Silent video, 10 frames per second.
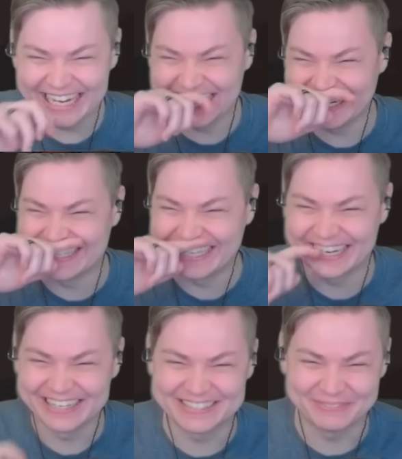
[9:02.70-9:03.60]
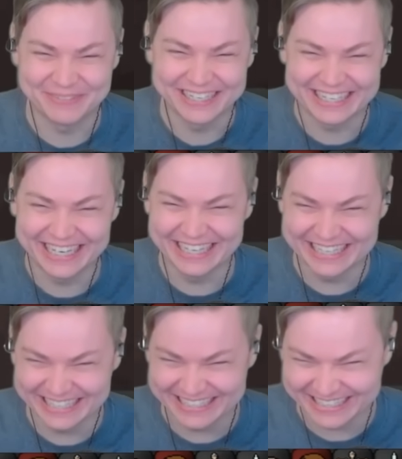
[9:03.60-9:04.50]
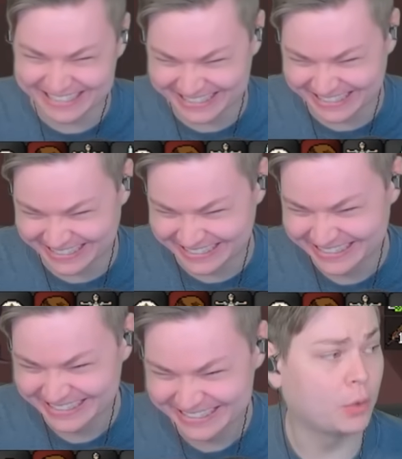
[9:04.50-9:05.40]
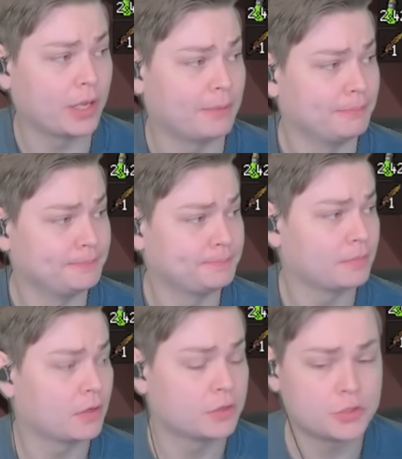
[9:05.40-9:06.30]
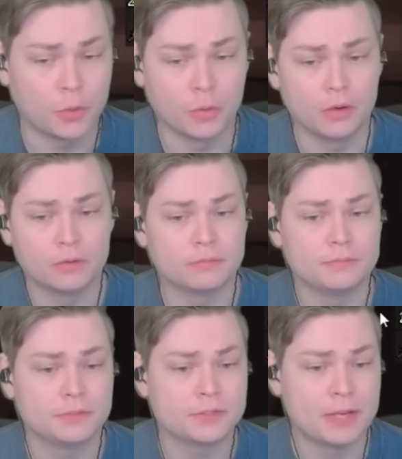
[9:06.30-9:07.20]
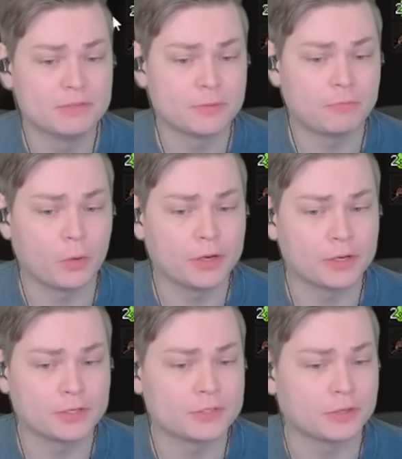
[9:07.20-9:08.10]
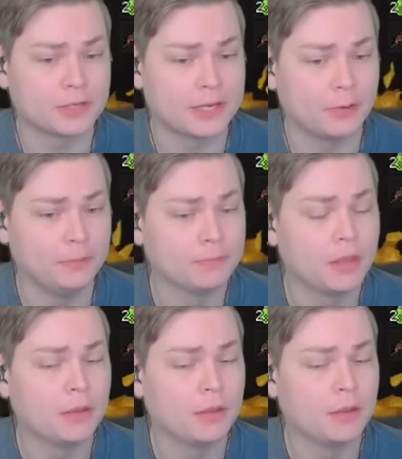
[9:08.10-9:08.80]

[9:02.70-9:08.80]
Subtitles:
Okay, speak. Okay, so same as before, you're going to start the kill.